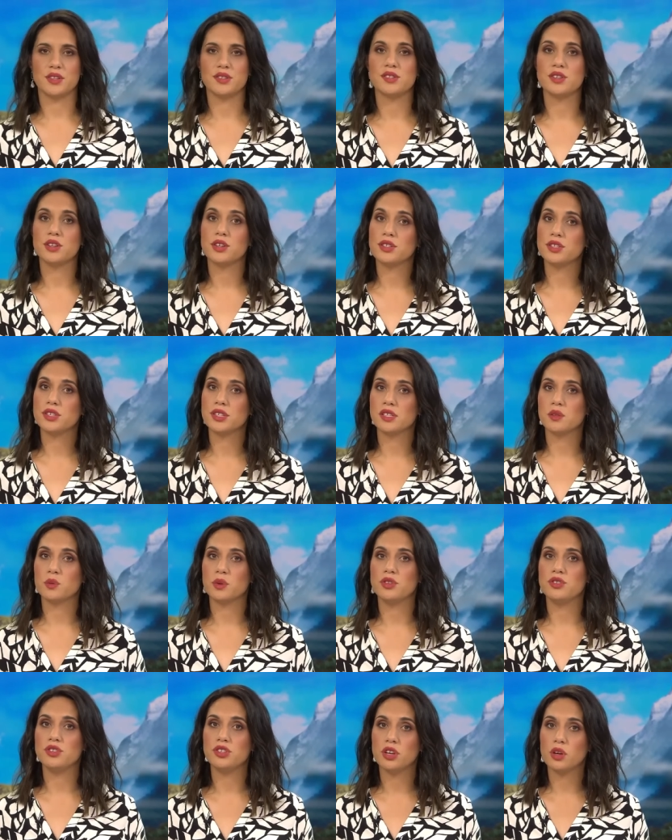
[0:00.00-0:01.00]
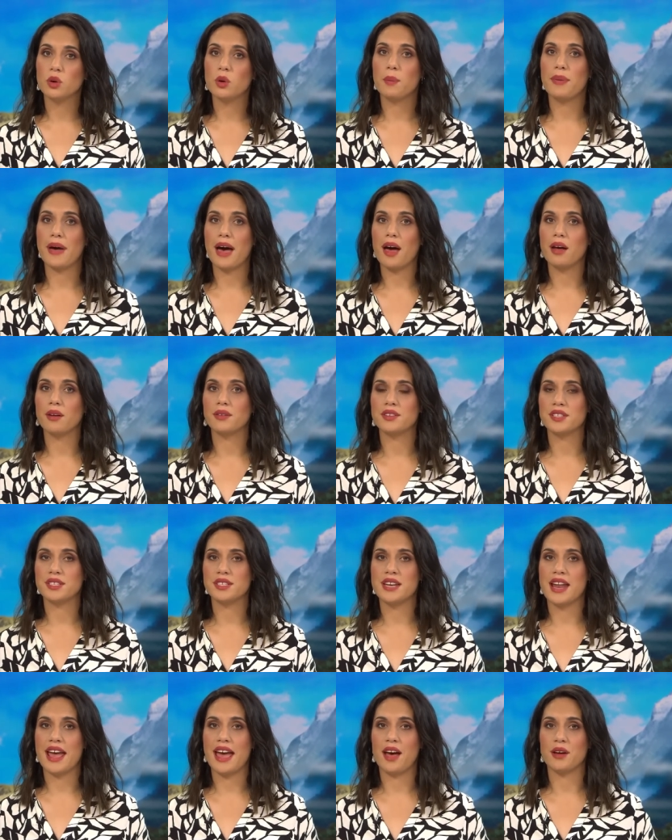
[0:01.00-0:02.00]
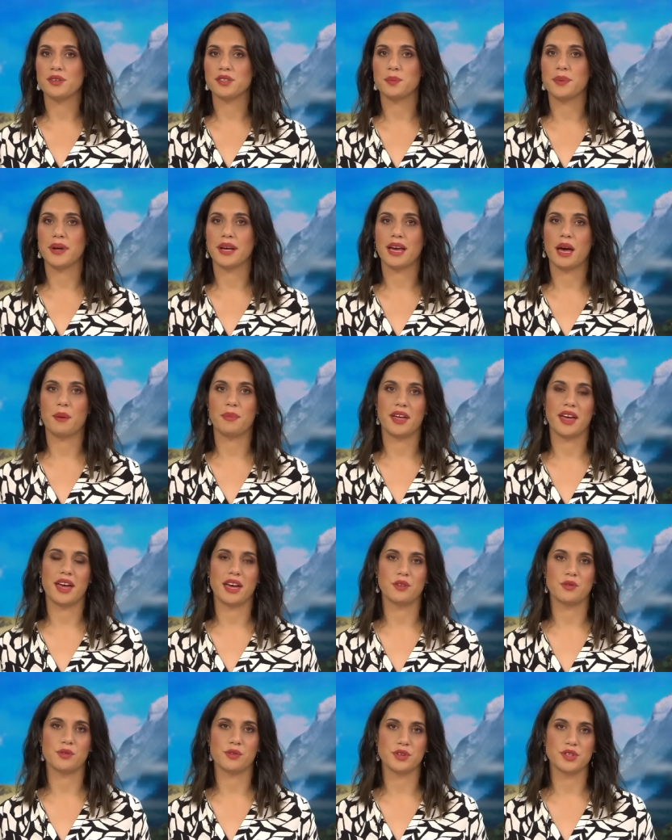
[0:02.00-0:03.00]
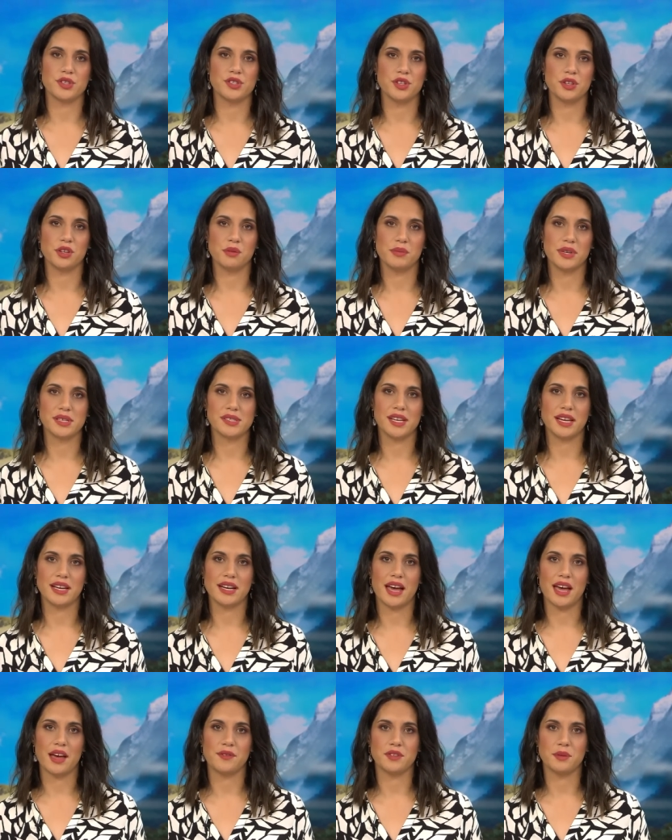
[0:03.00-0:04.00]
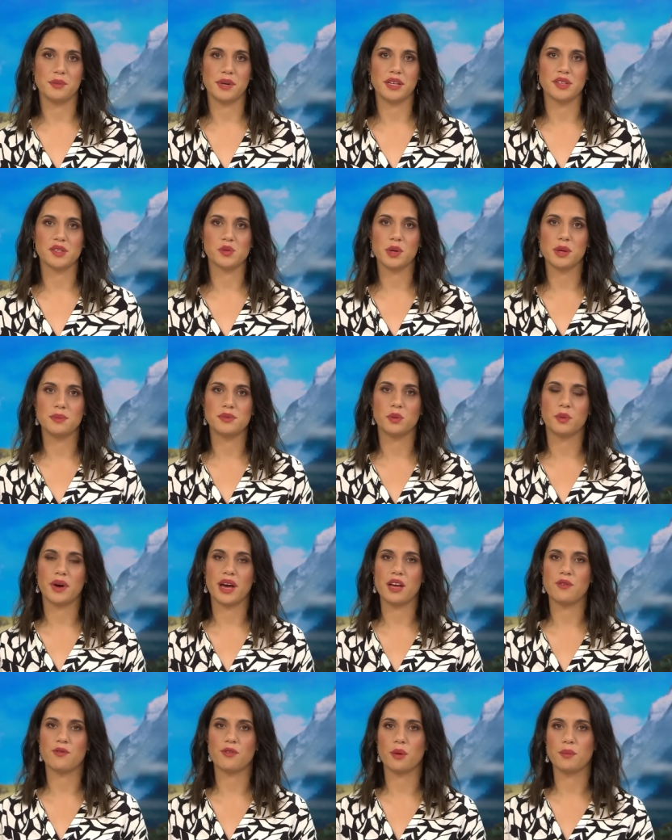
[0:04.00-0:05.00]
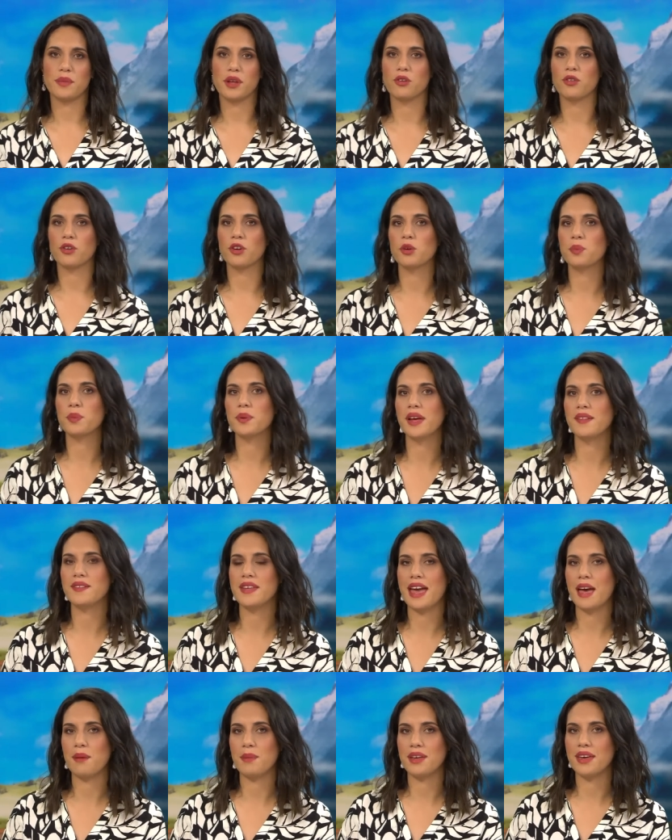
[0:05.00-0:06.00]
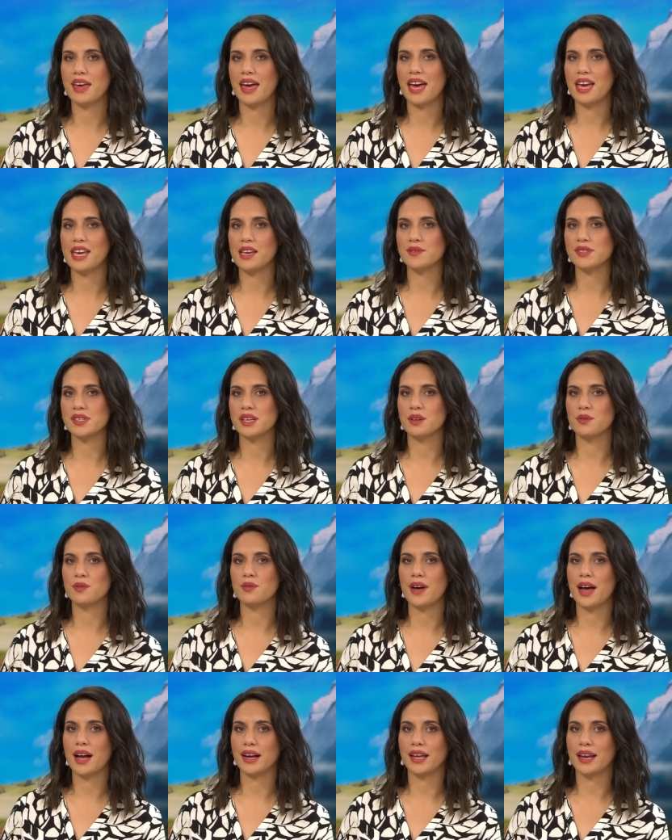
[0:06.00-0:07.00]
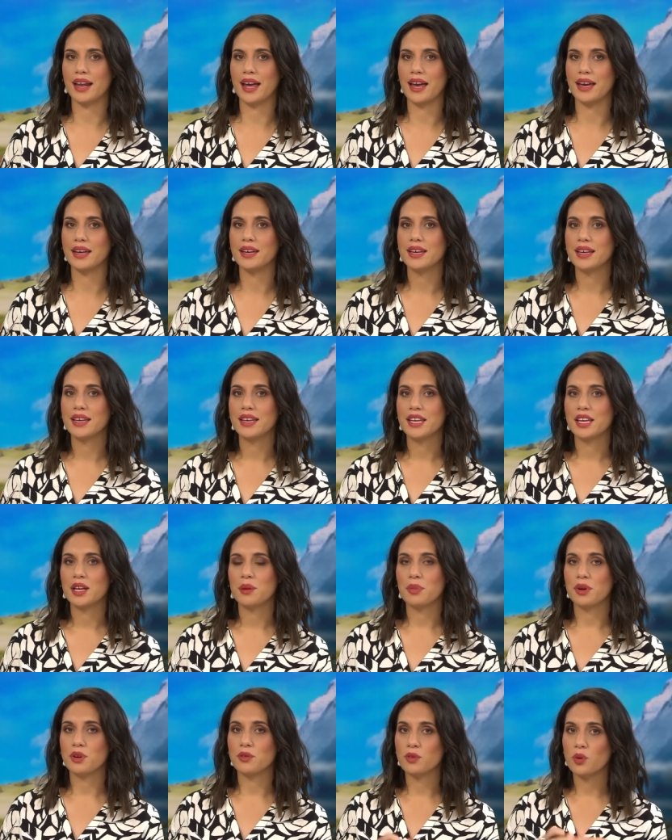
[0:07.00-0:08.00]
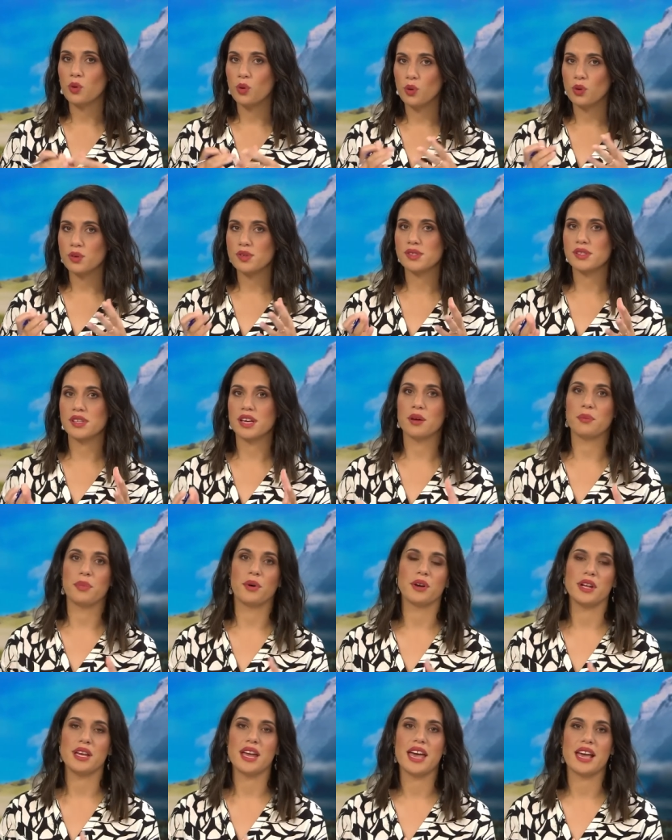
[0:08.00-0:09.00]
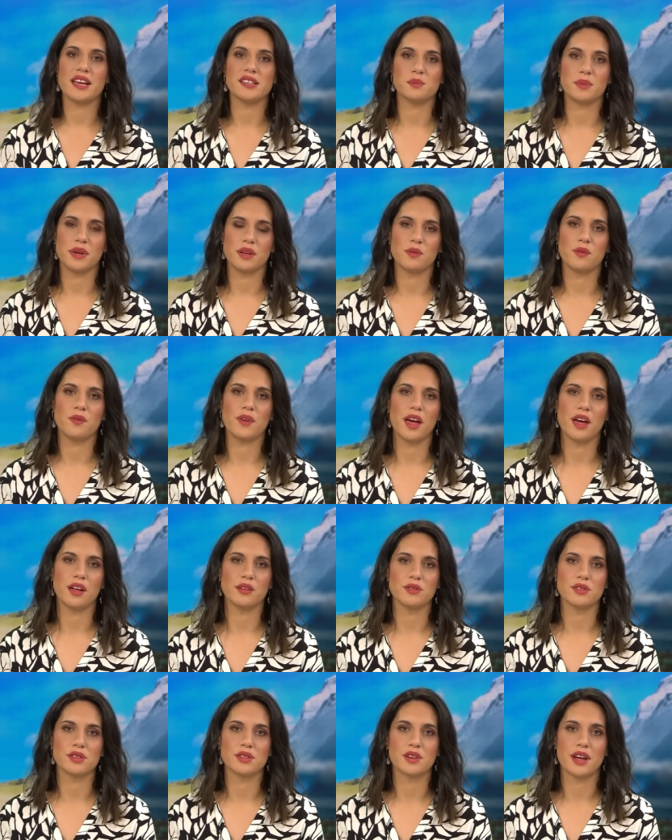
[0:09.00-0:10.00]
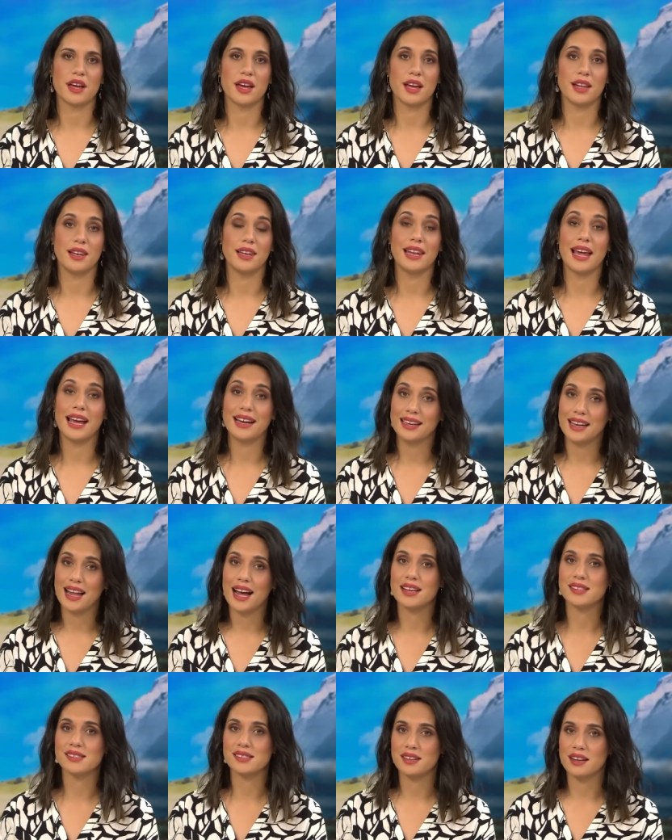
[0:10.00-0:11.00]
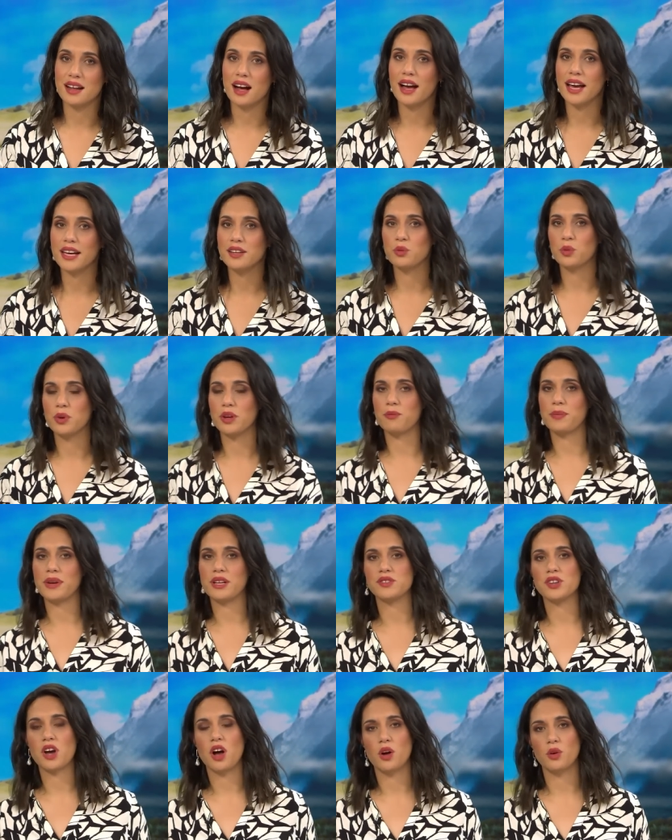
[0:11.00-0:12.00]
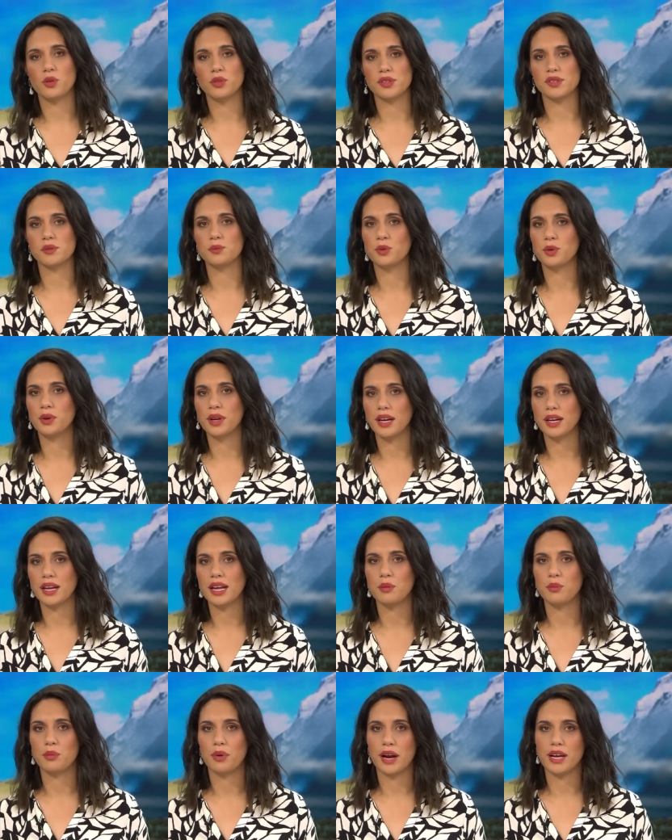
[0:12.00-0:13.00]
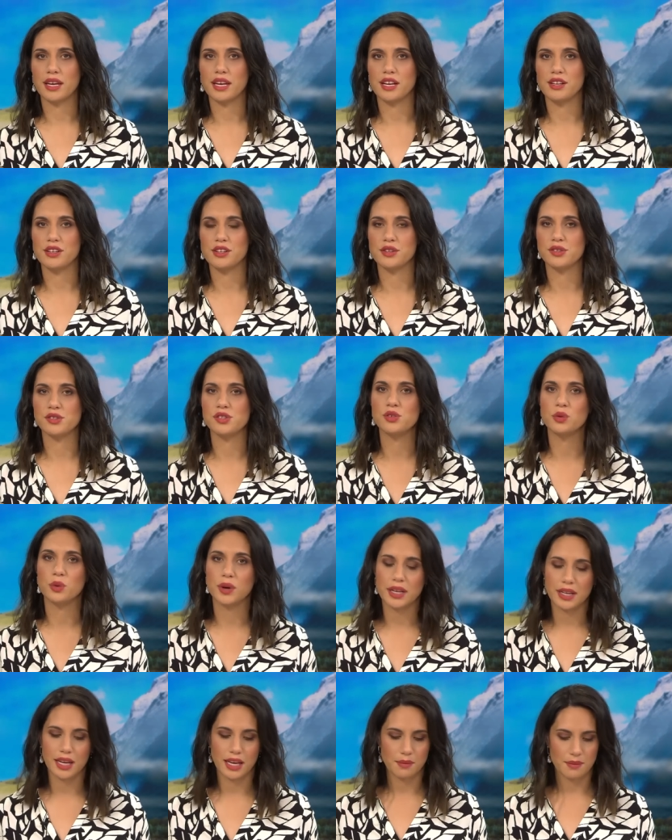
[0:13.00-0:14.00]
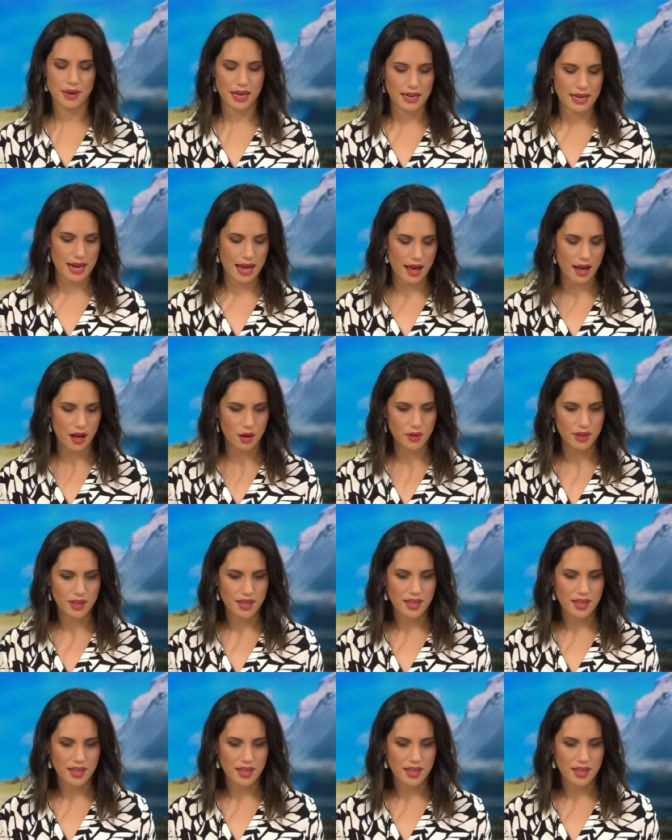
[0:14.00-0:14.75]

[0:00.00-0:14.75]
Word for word: Searchers were due about now to pick up the hunt for a student missing after being swept away from their group in the Abbey Caves in Whangarei. But of course, a body has been found uh, late last night, we've been told this morning in breaking news. Joining me now